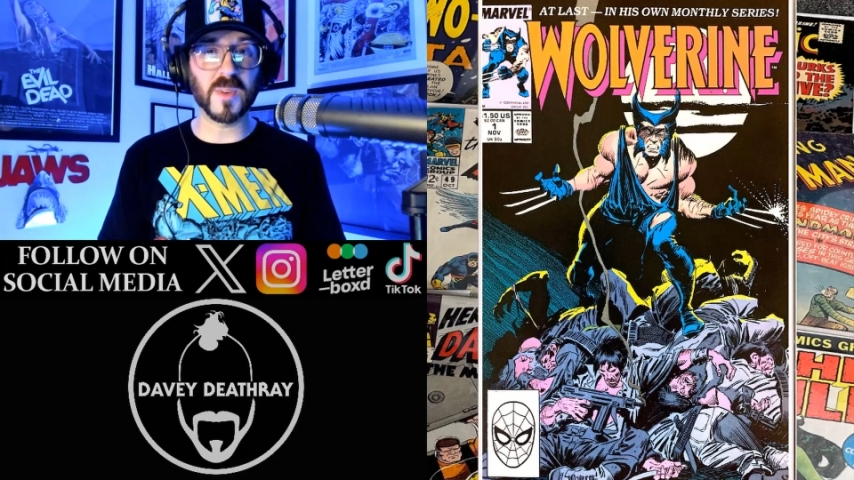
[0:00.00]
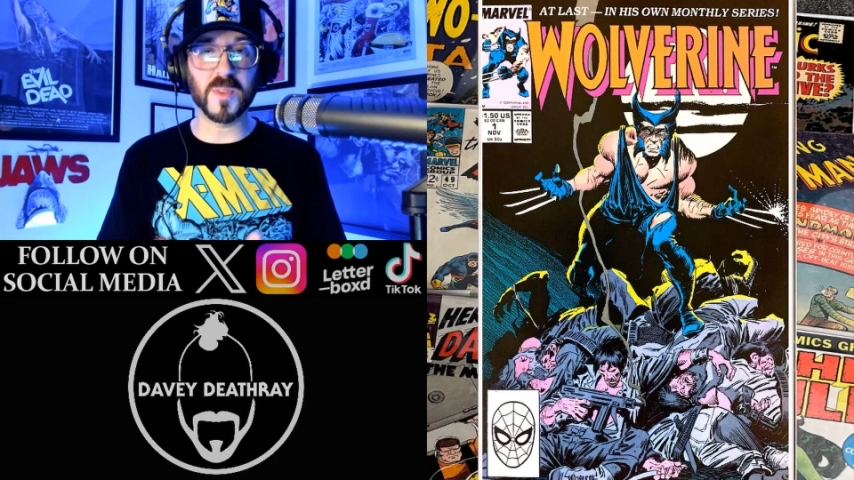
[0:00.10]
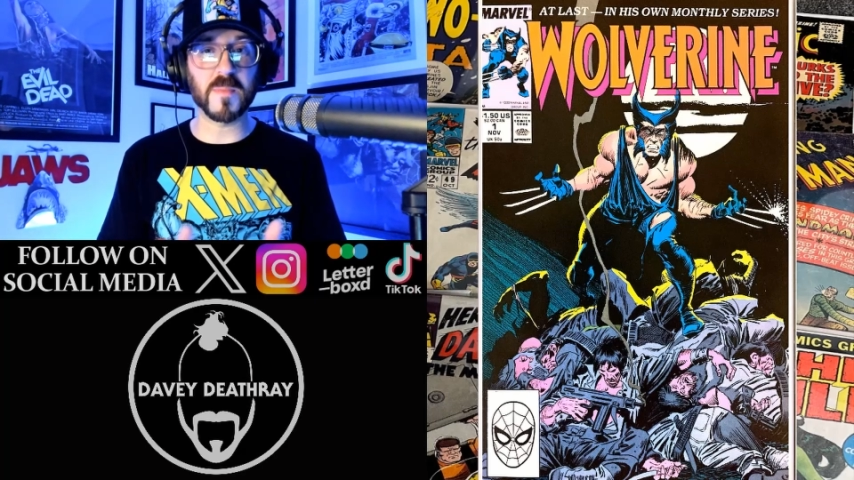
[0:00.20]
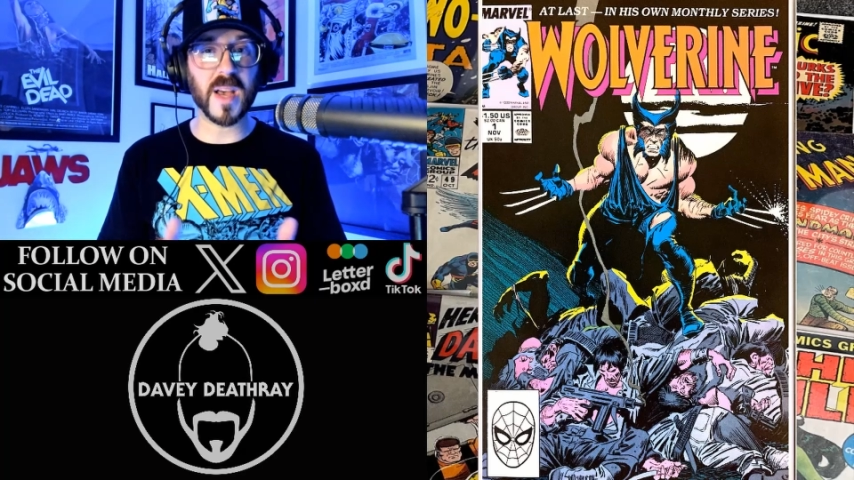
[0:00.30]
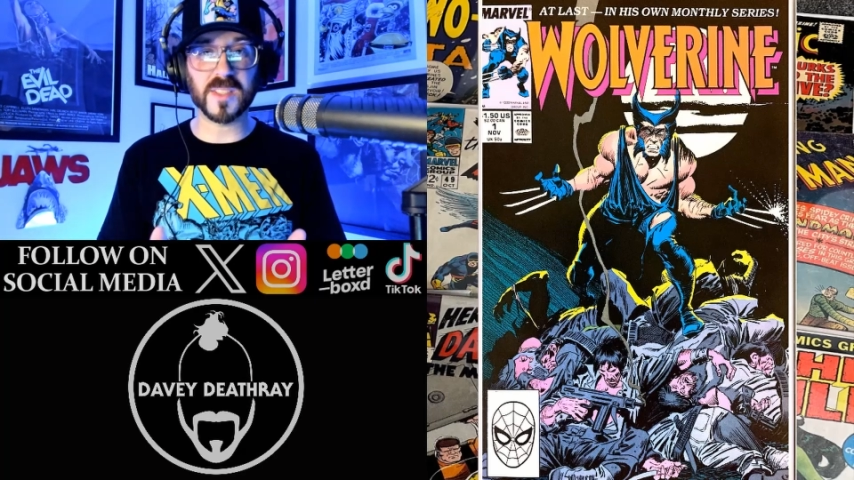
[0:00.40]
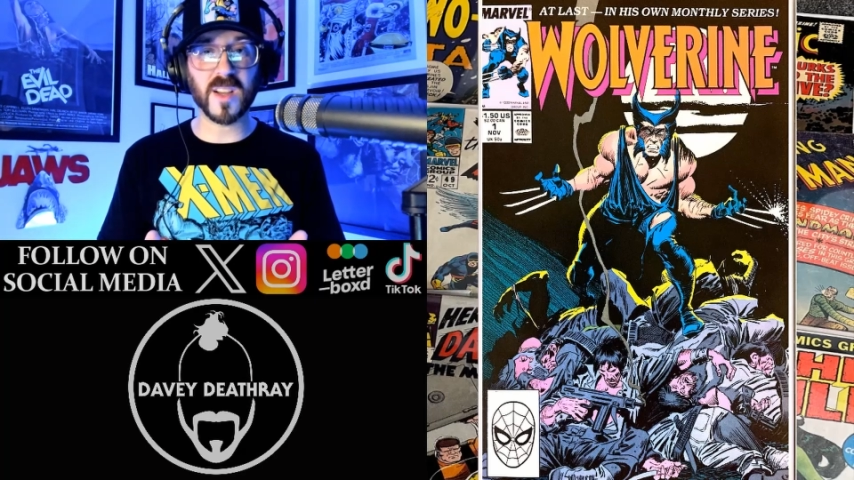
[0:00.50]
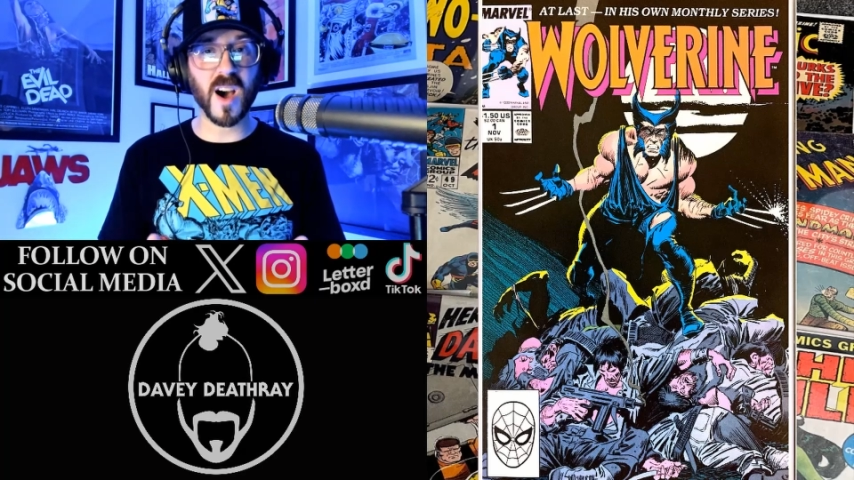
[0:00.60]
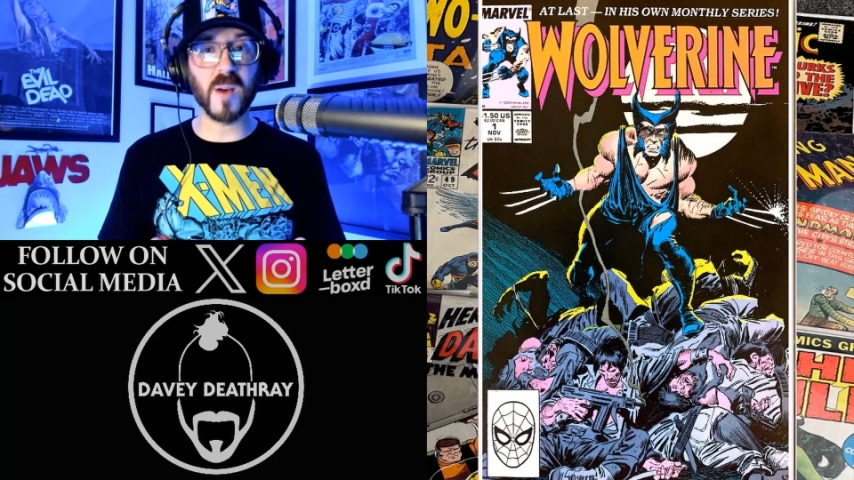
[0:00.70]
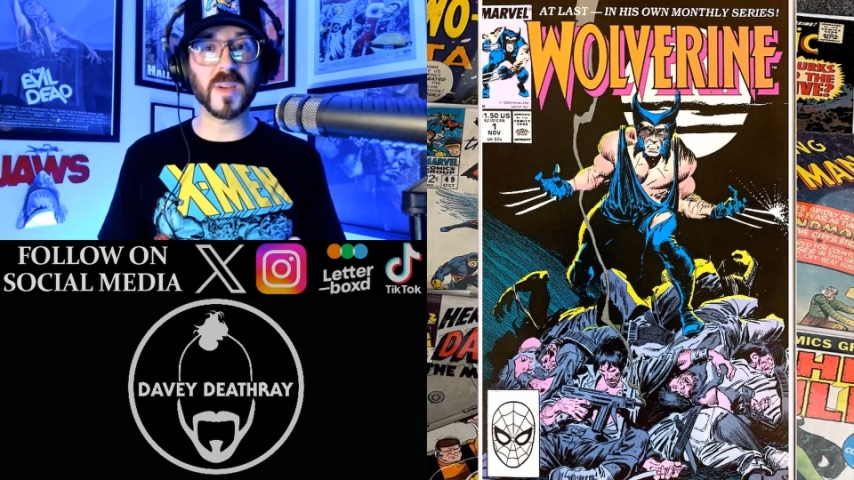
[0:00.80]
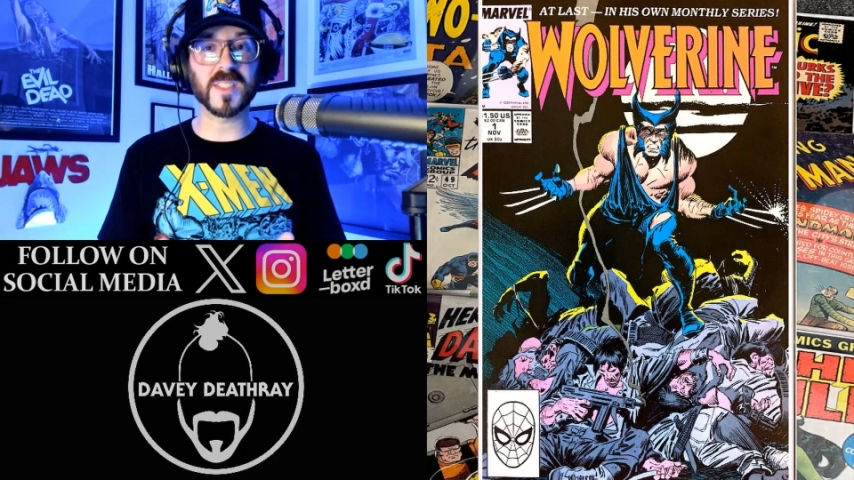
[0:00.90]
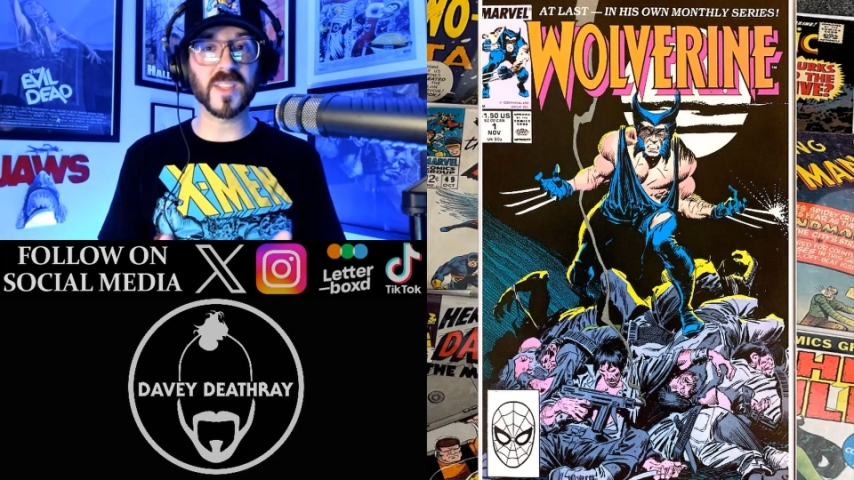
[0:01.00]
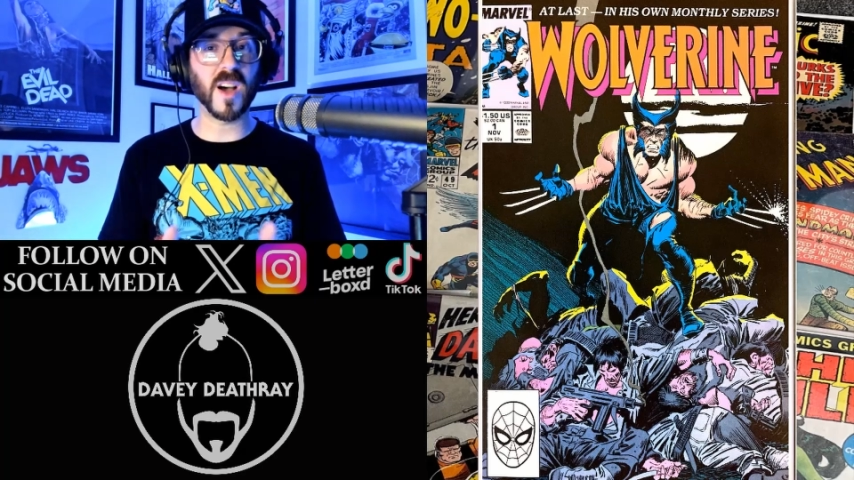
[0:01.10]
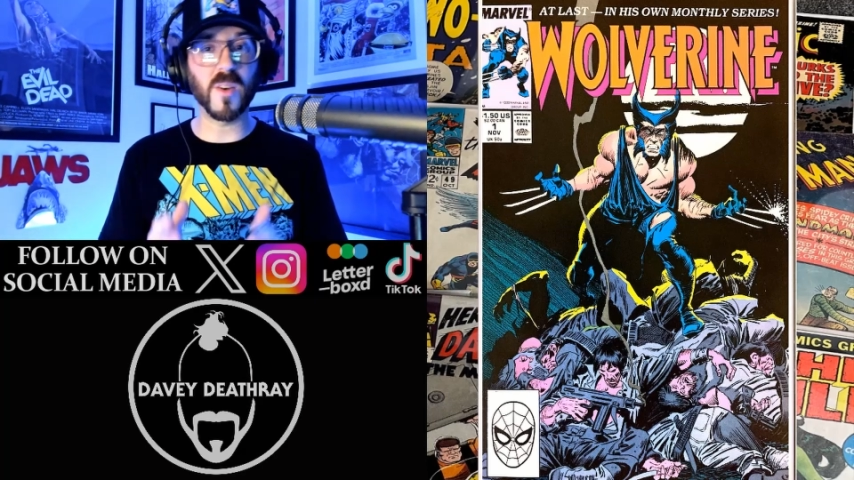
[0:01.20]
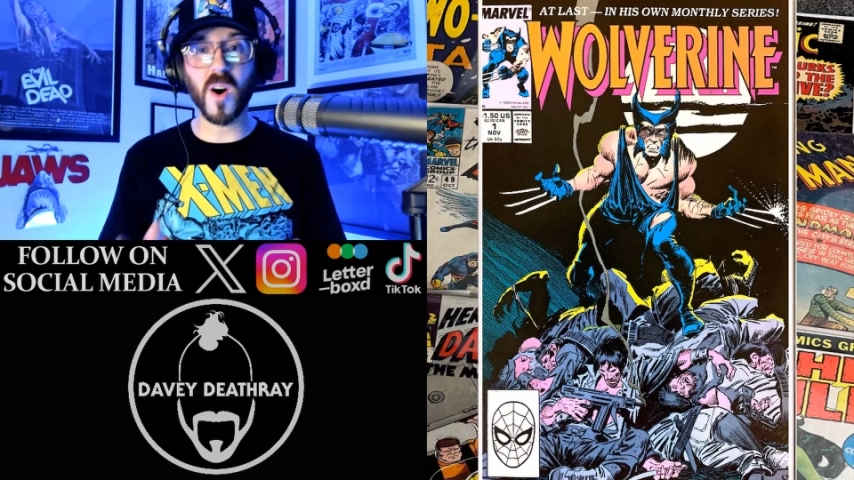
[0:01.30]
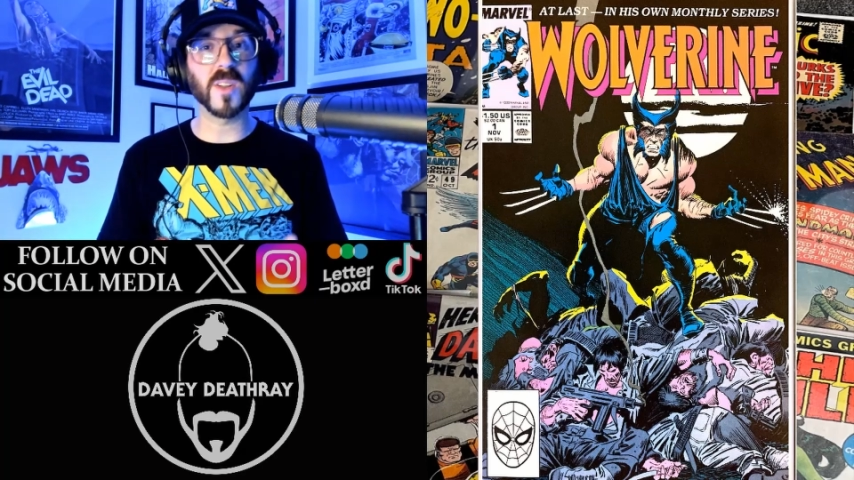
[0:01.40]
of the best comics
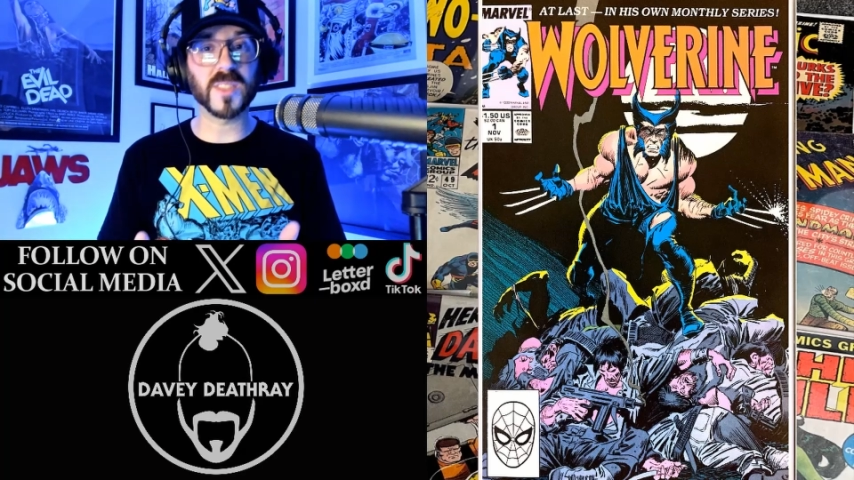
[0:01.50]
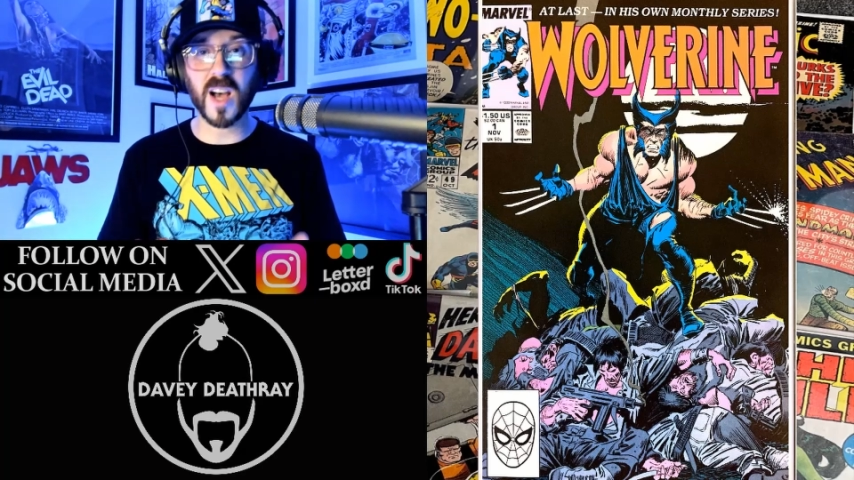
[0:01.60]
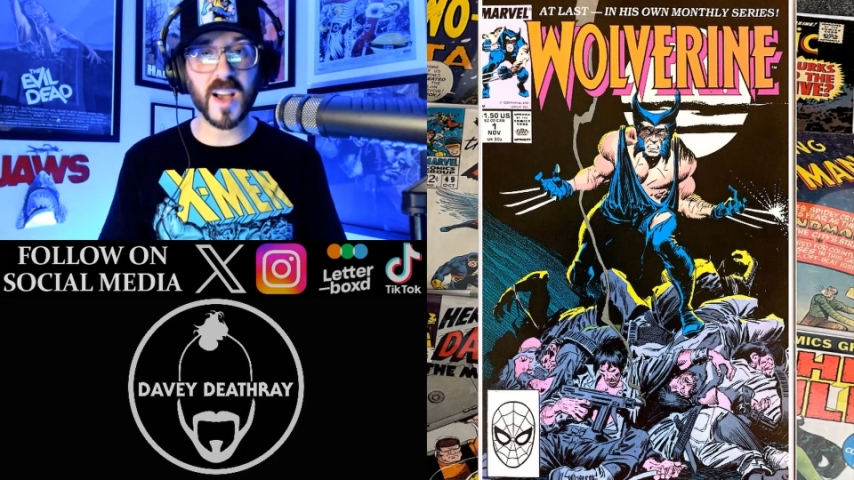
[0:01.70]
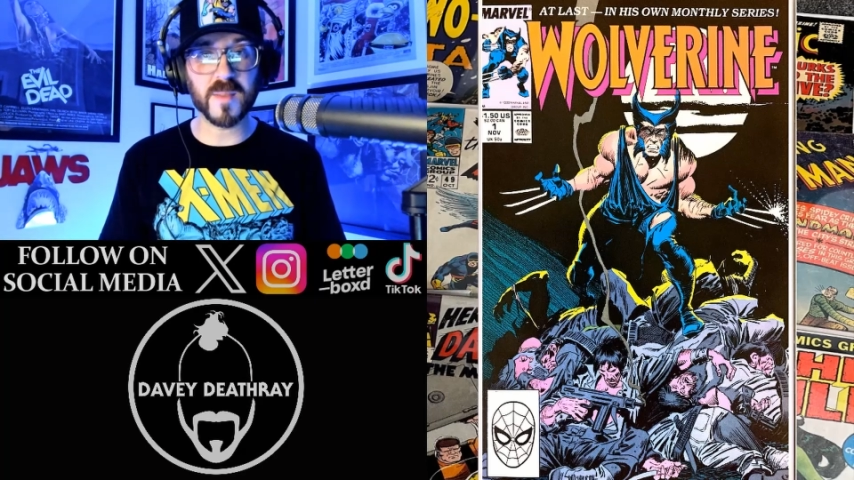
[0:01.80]
of all time.